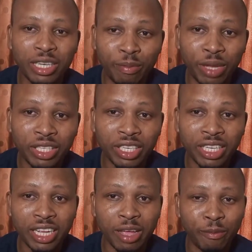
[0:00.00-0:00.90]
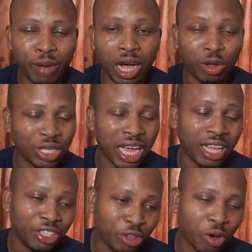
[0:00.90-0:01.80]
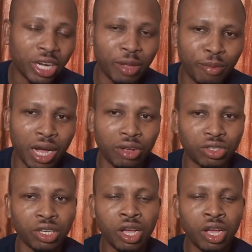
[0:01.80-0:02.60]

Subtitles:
debating about and talking about.